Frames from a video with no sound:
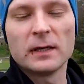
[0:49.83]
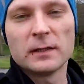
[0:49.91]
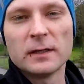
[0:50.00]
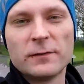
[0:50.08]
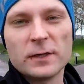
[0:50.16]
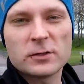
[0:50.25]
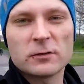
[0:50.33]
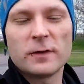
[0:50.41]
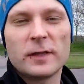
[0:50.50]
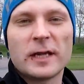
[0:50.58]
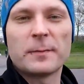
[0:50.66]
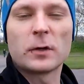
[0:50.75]
The first of
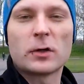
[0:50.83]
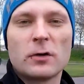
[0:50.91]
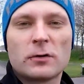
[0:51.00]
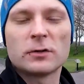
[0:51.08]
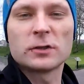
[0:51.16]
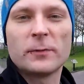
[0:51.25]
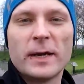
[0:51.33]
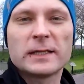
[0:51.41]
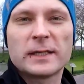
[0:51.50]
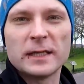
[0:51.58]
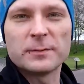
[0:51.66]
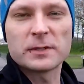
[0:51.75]
William the Conqueror's
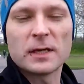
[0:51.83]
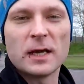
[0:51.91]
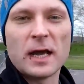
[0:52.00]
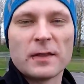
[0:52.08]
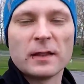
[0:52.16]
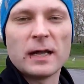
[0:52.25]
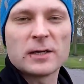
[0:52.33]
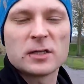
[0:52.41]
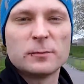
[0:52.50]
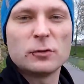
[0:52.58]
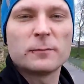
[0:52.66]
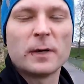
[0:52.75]
great keeps and the
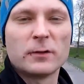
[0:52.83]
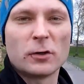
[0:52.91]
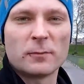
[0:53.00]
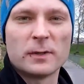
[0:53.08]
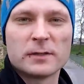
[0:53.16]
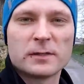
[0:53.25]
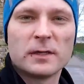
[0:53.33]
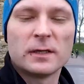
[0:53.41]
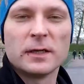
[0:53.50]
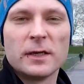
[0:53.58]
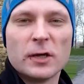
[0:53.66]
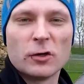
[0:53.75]
largest built by Normans
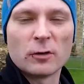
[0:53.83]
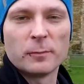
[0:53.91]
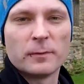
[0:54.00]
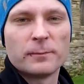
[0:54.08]
in Europe.